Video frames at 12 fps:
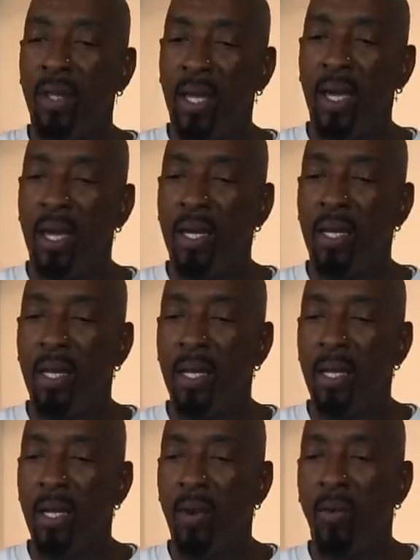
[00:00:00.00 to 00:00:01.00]
then
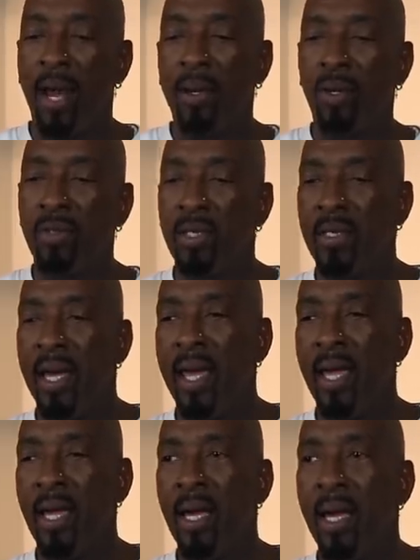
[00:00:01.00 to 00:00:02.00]
what I know
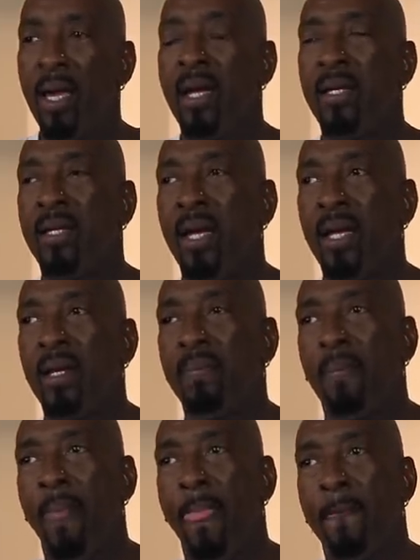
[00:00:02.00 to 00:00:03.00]
today,
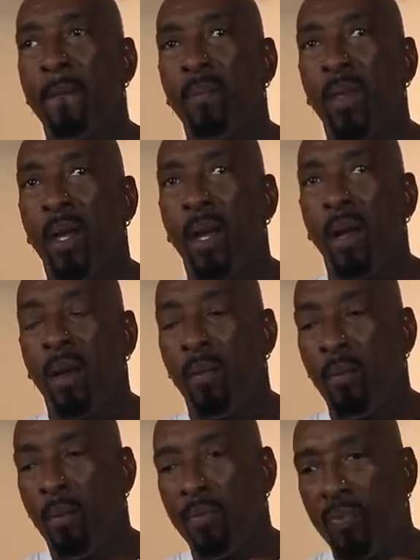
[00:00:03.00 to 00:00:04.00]
that
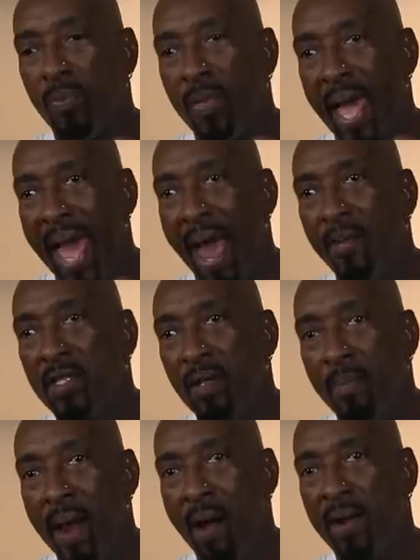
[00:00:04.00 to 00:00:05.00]
the average
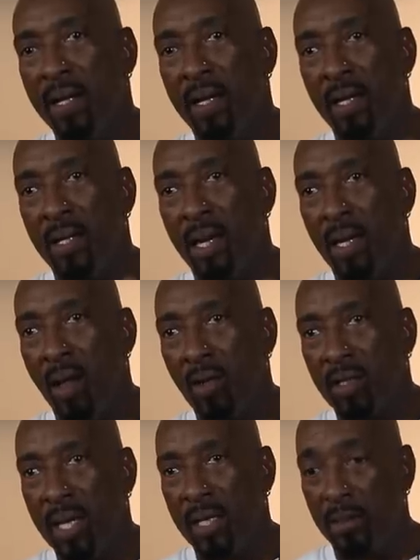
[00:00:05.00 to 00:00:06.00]
American in Los
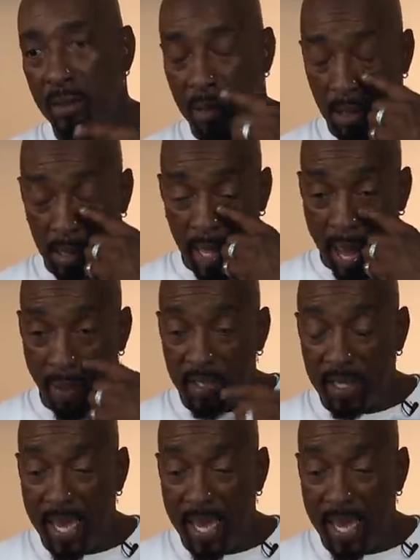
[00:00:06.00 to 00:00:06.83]
Angeles, the average